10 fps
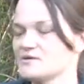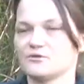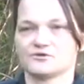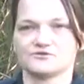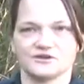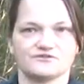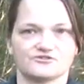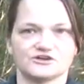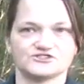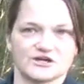people are really
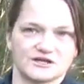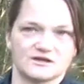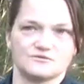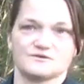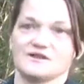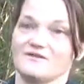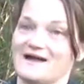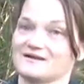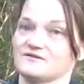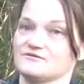frustrated with the
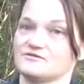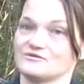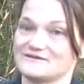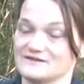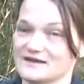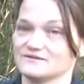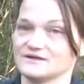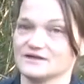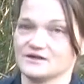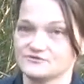lack of
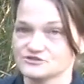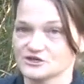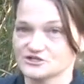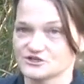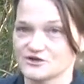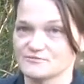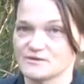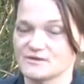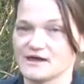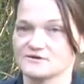recycling infrastructure in
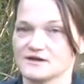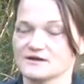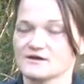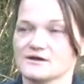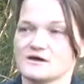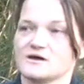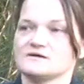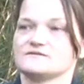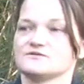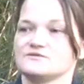Bibb County,
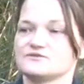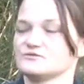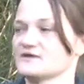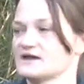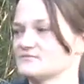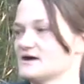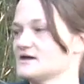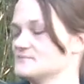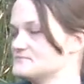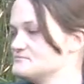so this was kind of
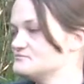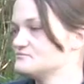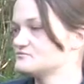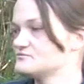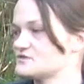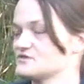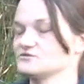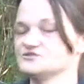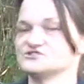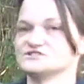my
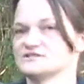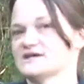solution to